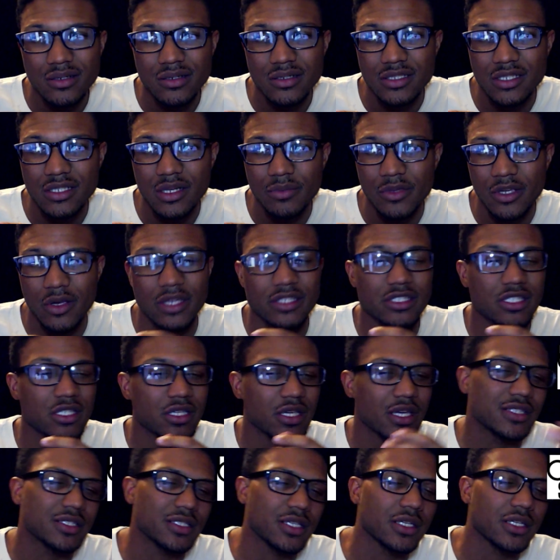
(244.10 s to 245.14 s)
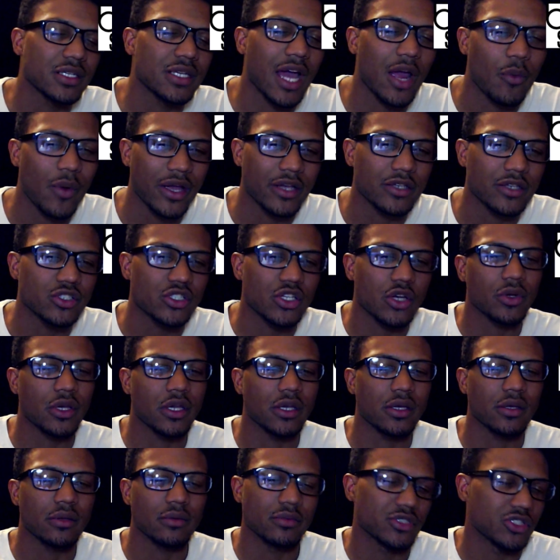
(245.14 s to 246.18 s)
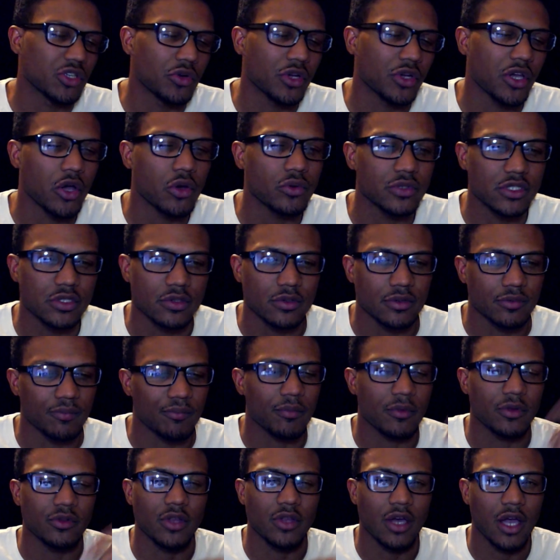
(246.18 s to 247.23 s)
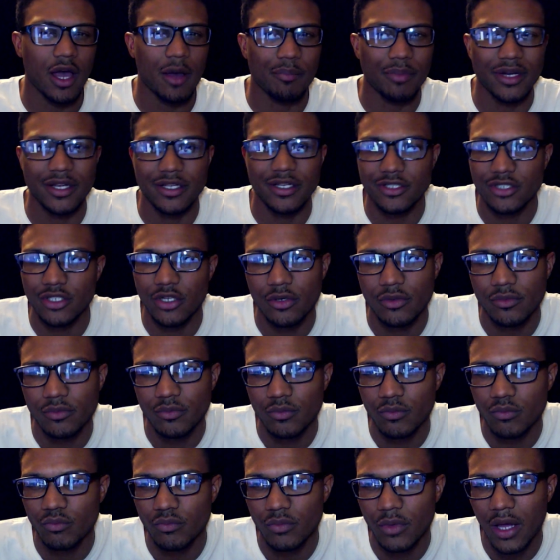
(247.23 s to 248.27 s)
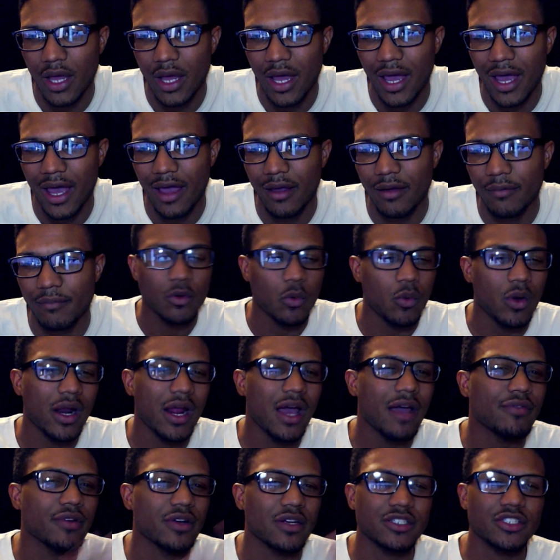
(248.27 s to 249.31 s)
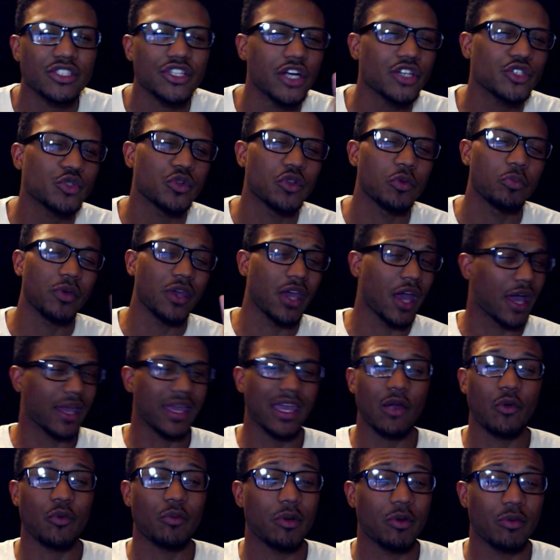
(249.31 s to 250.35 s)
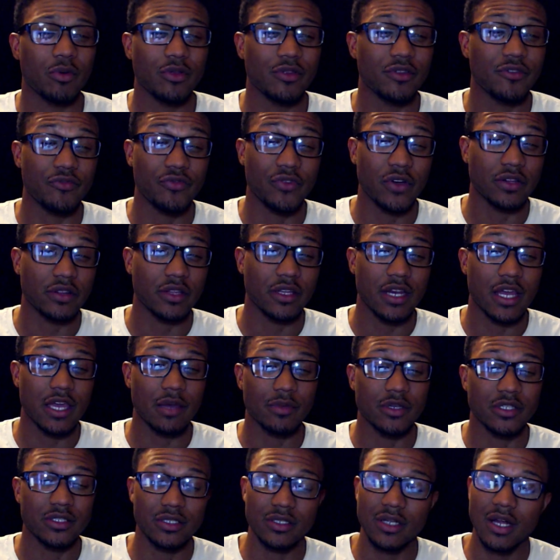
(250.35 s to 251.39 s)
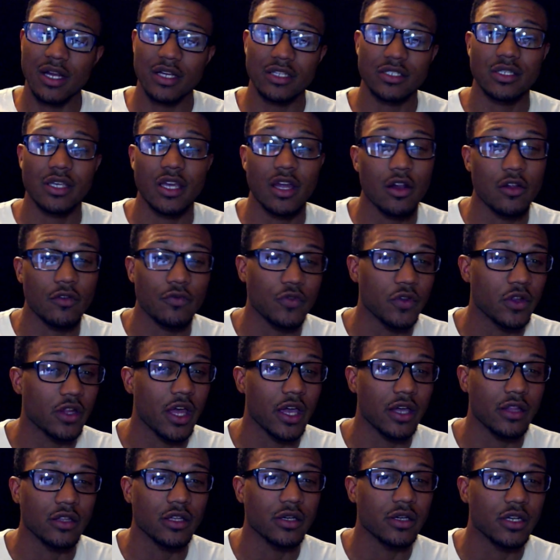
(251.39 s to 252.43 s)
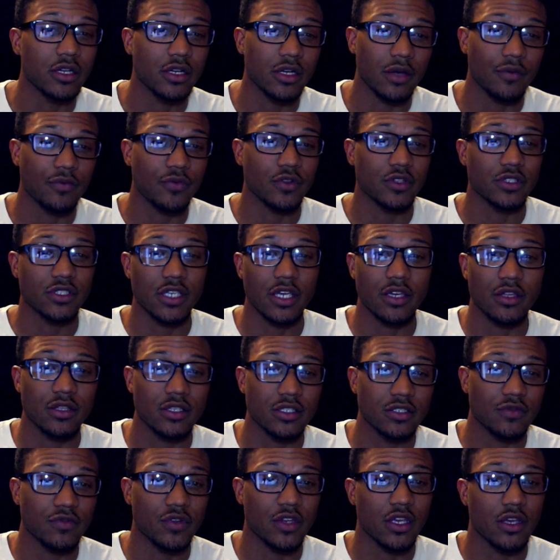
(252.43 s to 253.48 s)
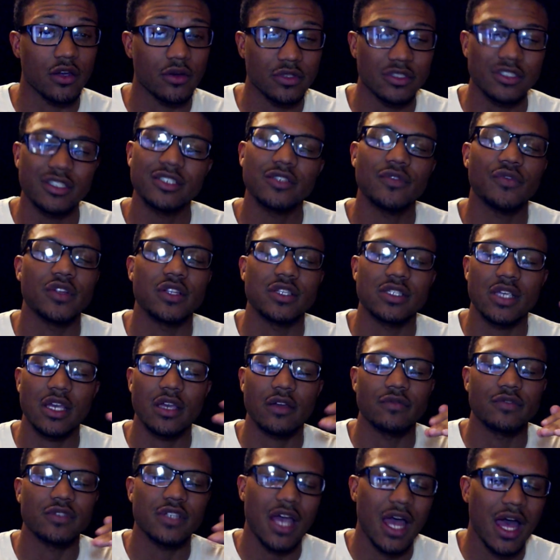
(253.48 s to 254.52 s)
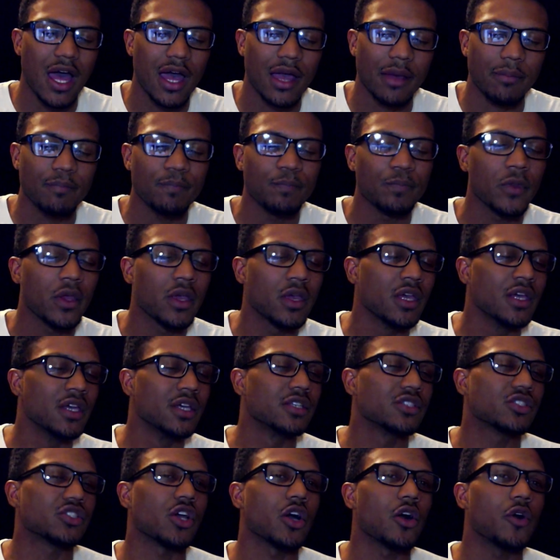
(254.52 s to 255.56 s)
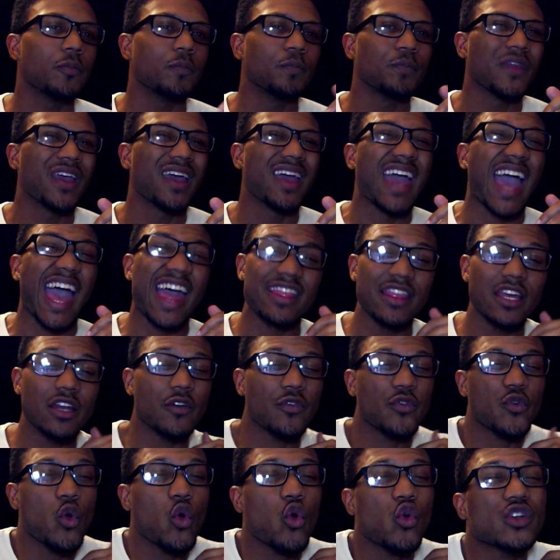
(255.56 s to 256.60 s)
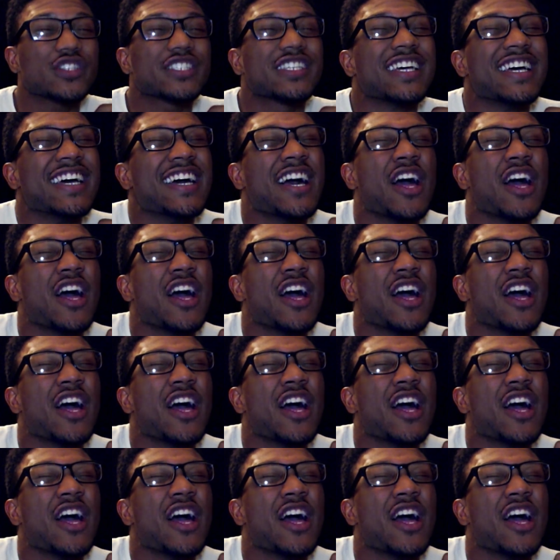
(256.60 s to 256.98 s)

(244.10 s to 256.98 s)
or something. It's a direct Sony owns the company, so whatever. It starts with a B. I can't remember what the fuck the name is, and honestly I don't feel like looking it up for the sake of this video and just for the sake of time. So, and then of course